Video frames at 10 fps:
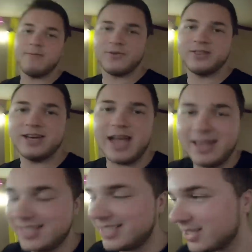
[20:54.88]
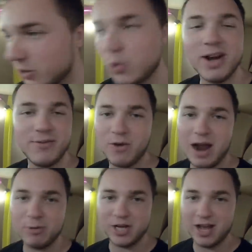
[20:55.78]
up for the night. This is a twenty-four
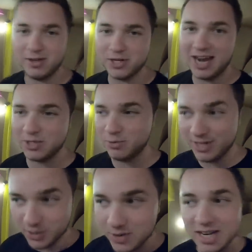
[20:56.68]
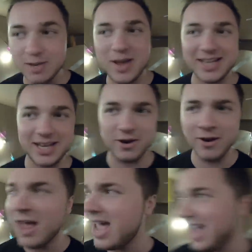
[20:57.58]
hour challenge, guys, so we do need to make
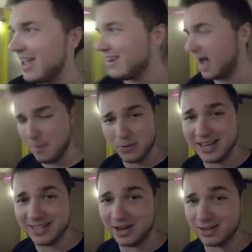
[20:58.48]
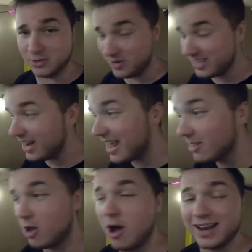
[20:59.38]
dinner. And I'm pretty exhausted. We did
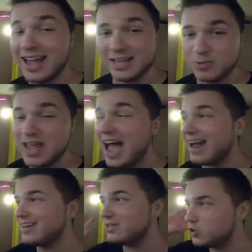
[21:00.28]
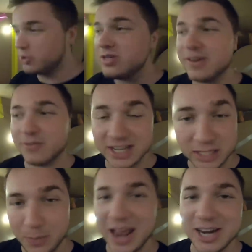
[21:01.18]
a lot, guys. We added two different
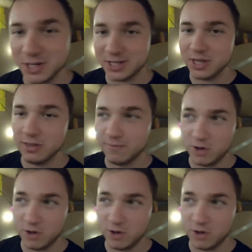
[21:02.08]
expansions to the